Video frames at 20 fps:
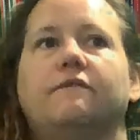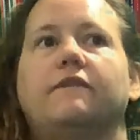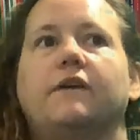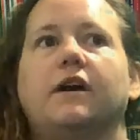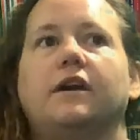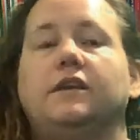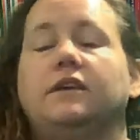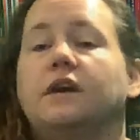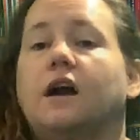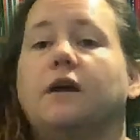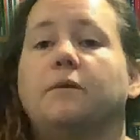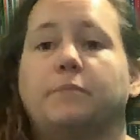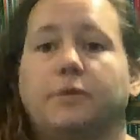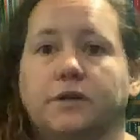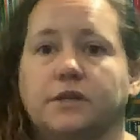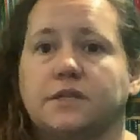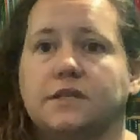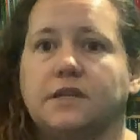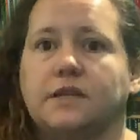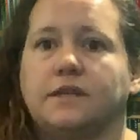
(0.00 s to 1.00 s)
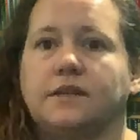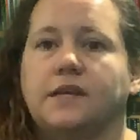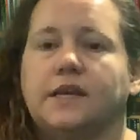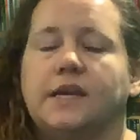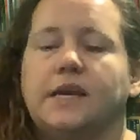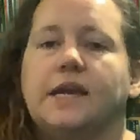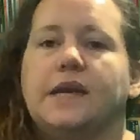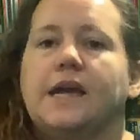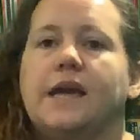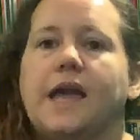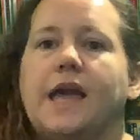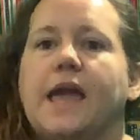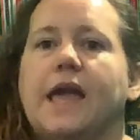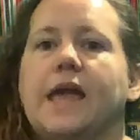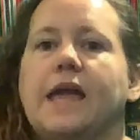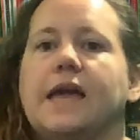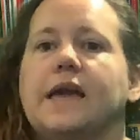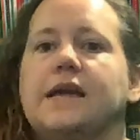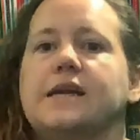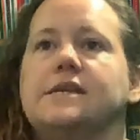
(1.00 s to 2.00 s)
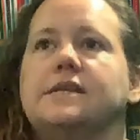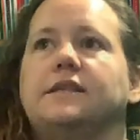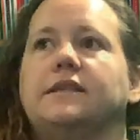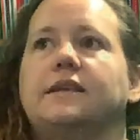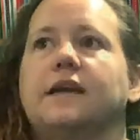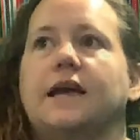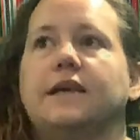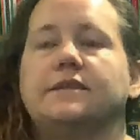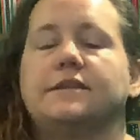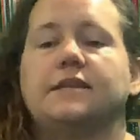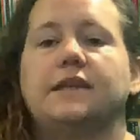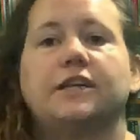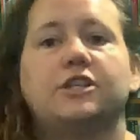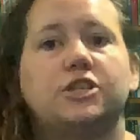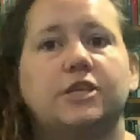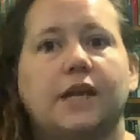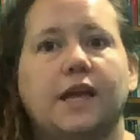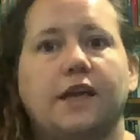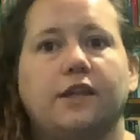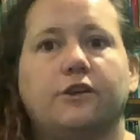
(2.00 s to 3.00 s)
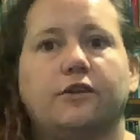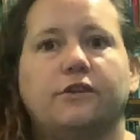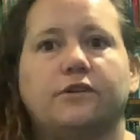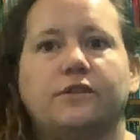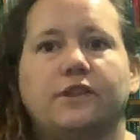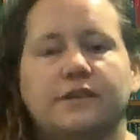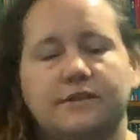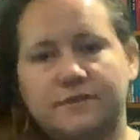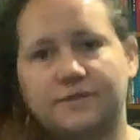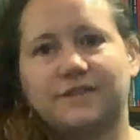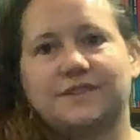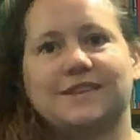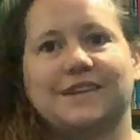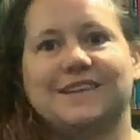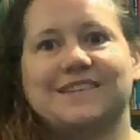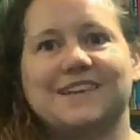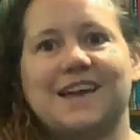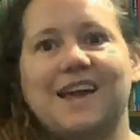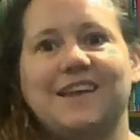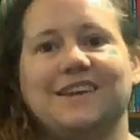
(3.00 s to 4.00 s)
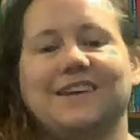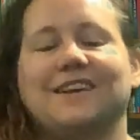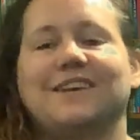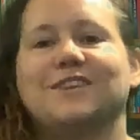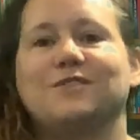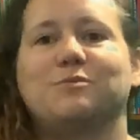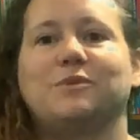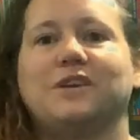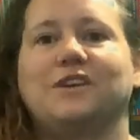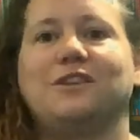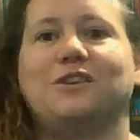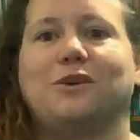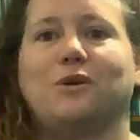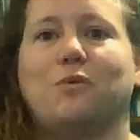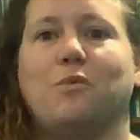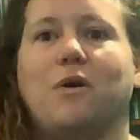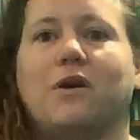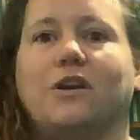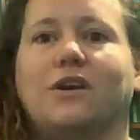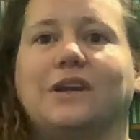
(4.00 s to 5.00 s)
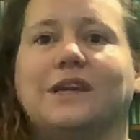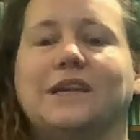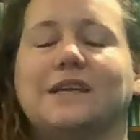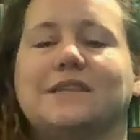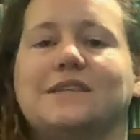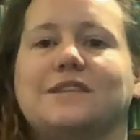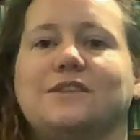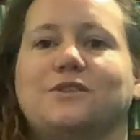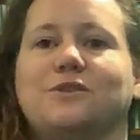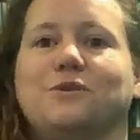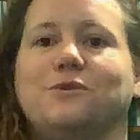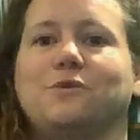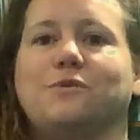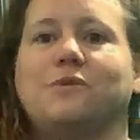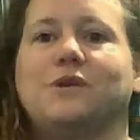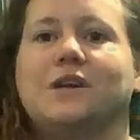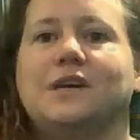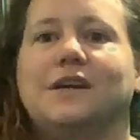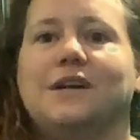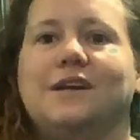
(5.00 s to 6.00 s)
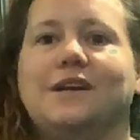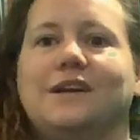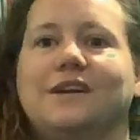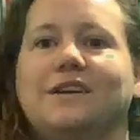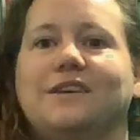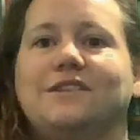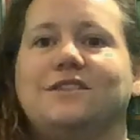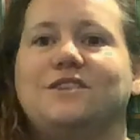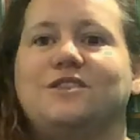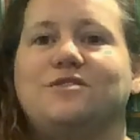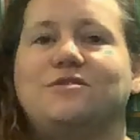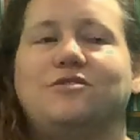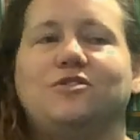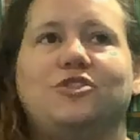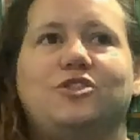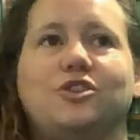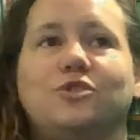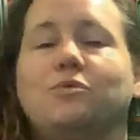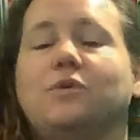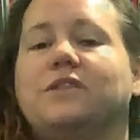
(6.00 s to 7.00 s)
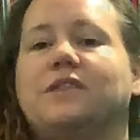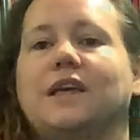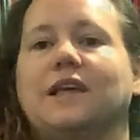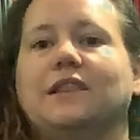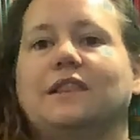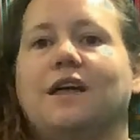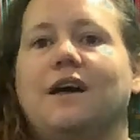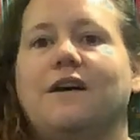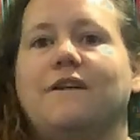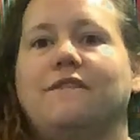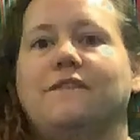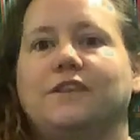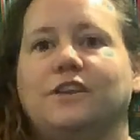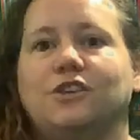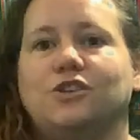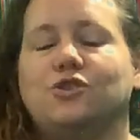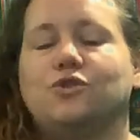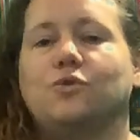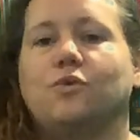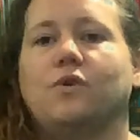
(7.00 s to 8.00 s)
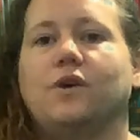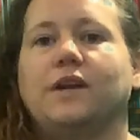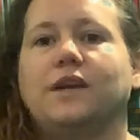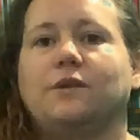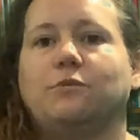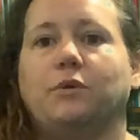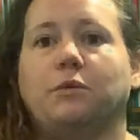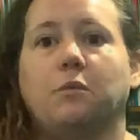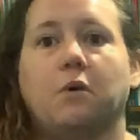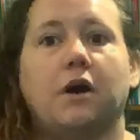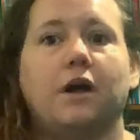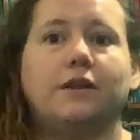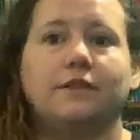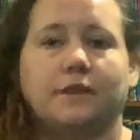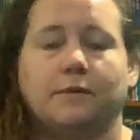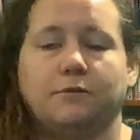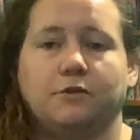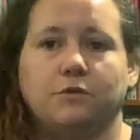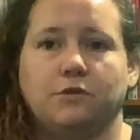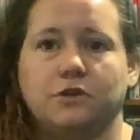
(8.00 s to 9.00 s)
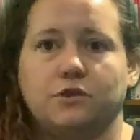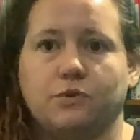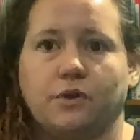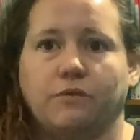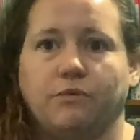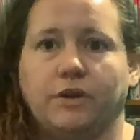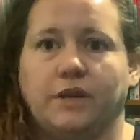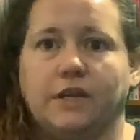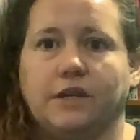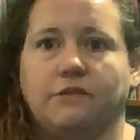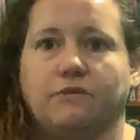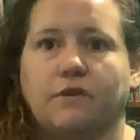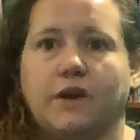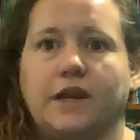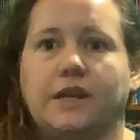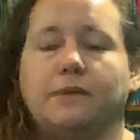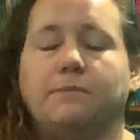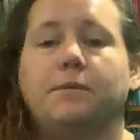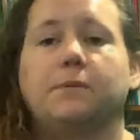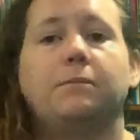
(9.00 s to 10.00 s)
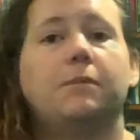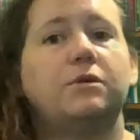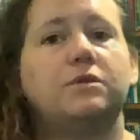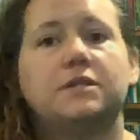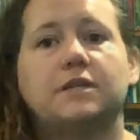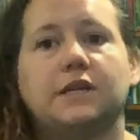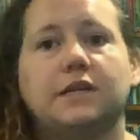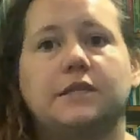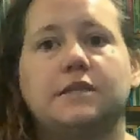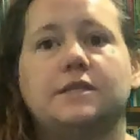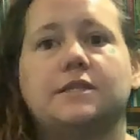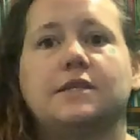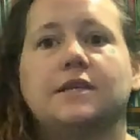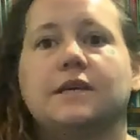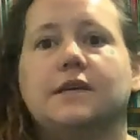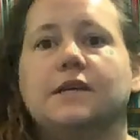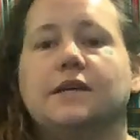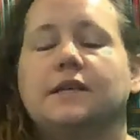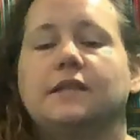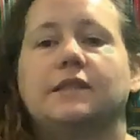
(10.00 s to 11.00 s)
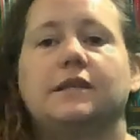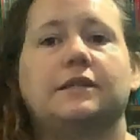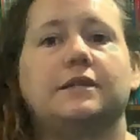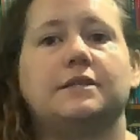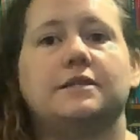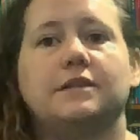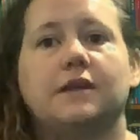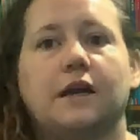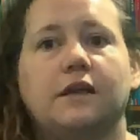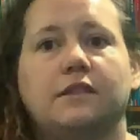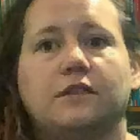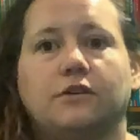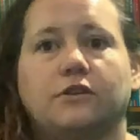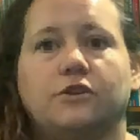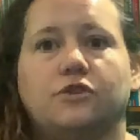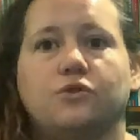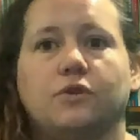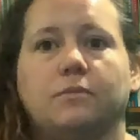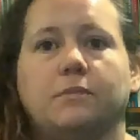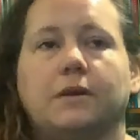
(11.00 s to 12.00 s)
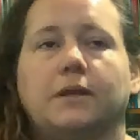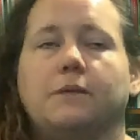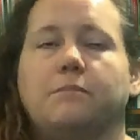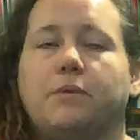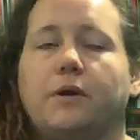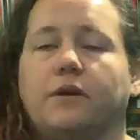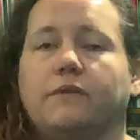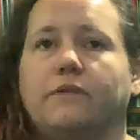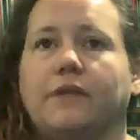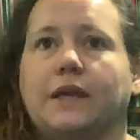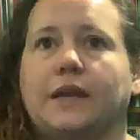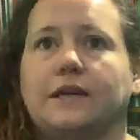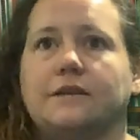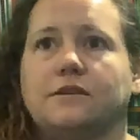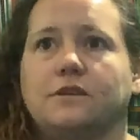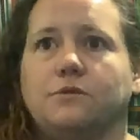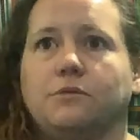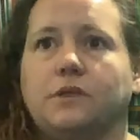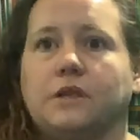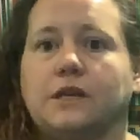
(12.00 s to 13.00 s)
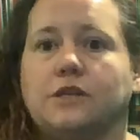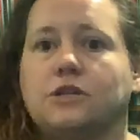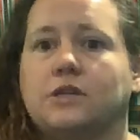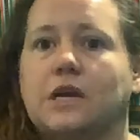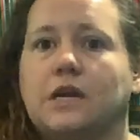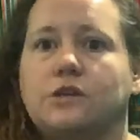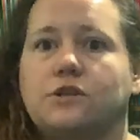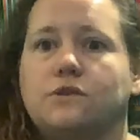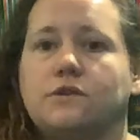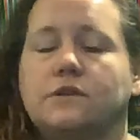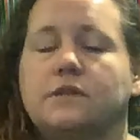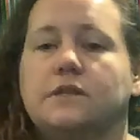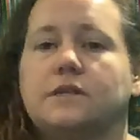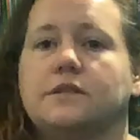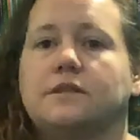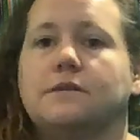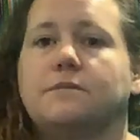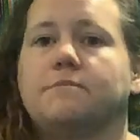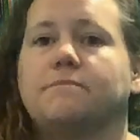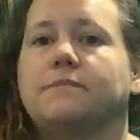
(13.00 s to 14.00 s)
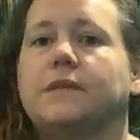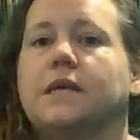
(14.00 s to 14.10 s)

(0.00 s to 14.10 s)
young person. And as an educator, that's exciting because we, want our kids to do what they love and enjoy, and we want them to enjoy reading and writing. But most kids, that is not their enjoyment, and part of that has to do with the educational system.